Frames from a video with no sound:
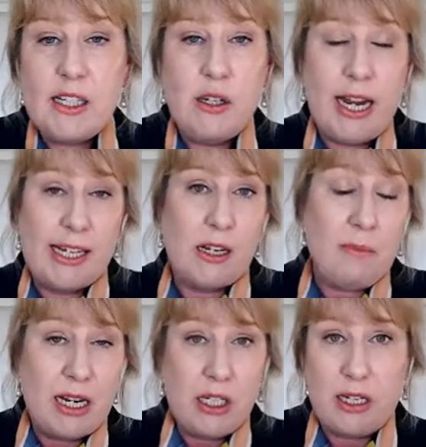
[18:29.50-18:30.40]
as I
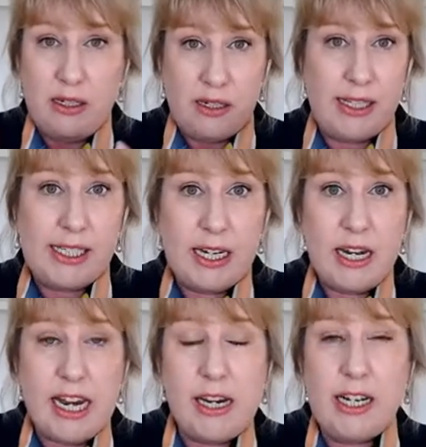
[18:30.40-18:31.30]
mentioned, the
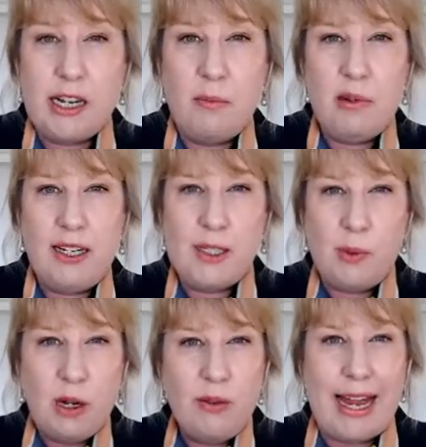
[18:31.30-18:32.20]
Sydney example as
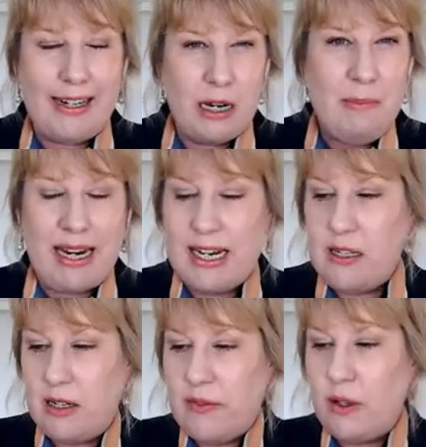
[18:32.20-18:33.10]
well, that can make it
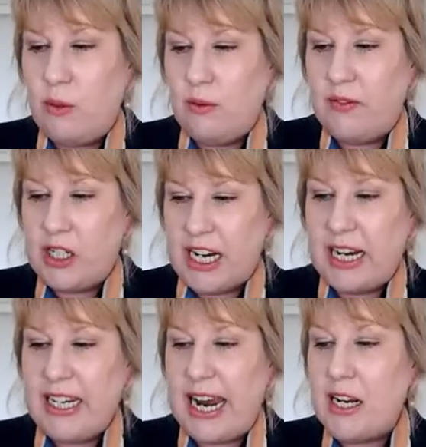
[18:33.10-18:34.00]
difficult for
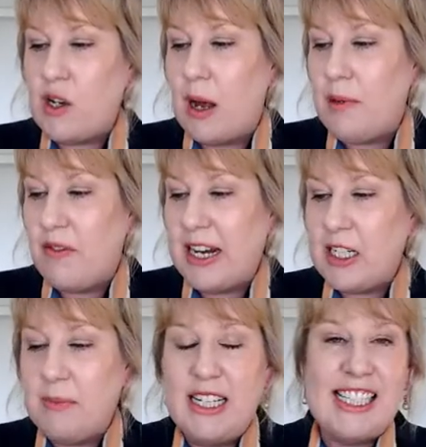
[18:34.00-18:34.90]
shared care type
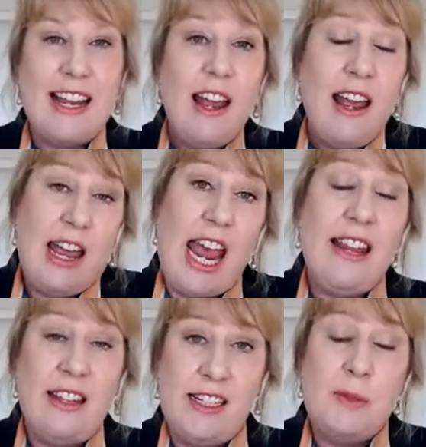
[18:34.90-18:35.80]
arrangements,
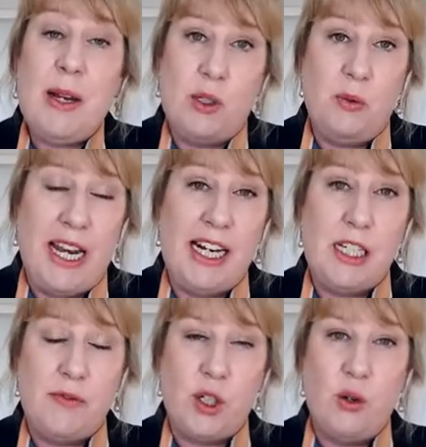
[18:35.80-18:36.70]
and the special needs
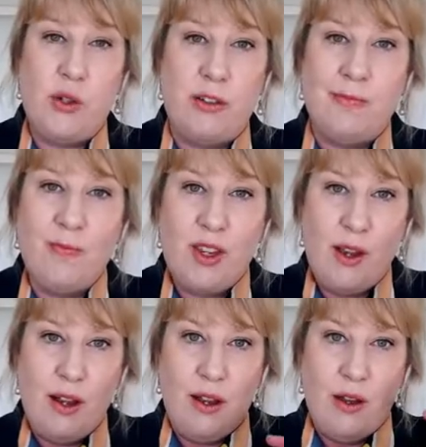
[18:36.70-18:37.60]
of children.
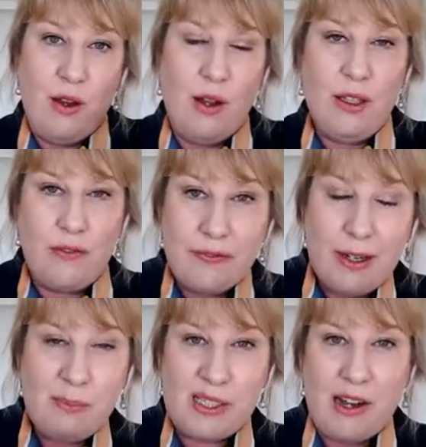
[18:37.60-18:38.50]
On the
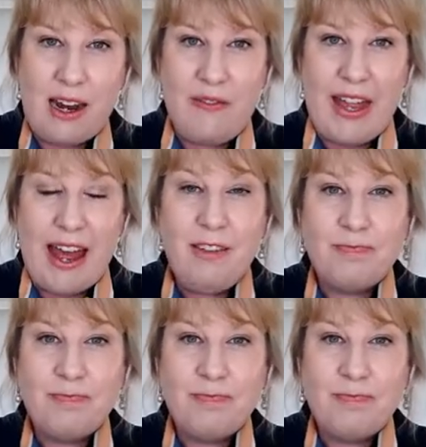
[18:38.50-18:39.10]
flip side of that,